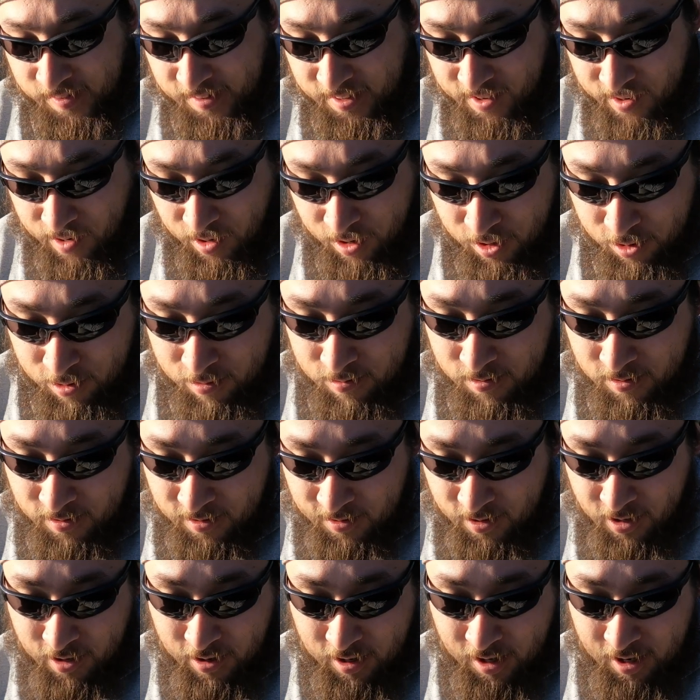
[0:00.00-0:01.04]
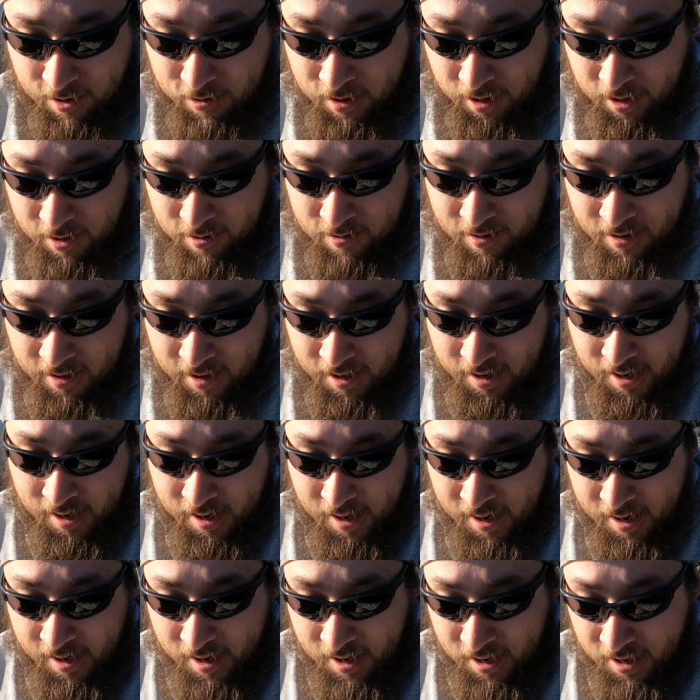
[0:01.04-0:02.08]
Uh-oh. All right, here we go.
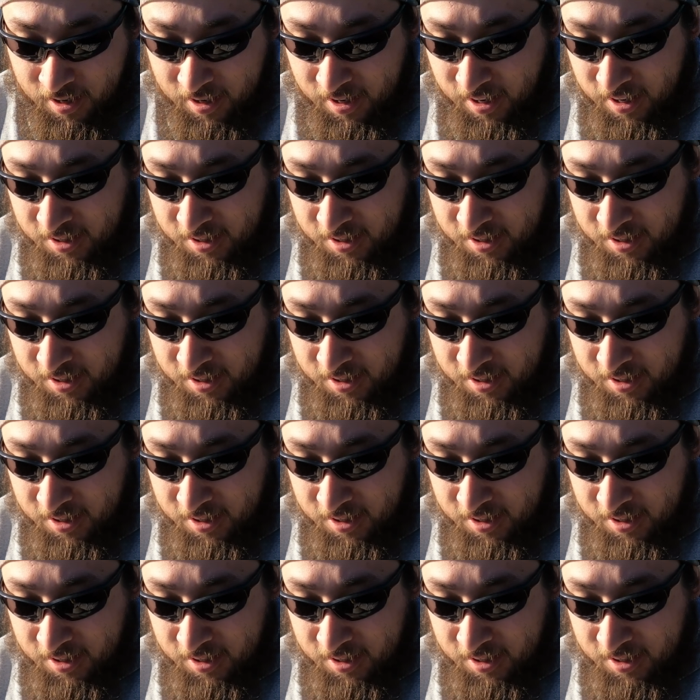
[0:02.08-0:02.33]
Yeah,